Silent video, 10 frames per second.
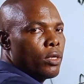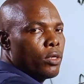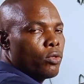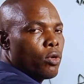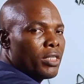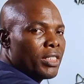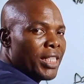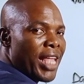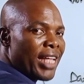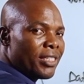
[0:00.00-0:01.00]
So until
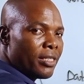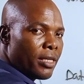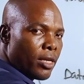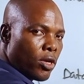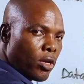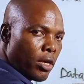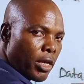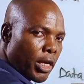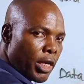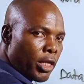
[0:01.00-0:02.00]
that
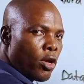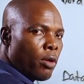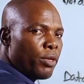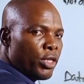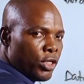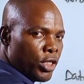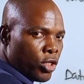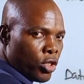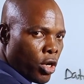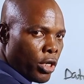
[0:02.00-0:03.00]
kingdom is
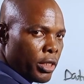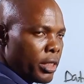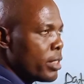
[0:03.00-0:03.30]
destroyed,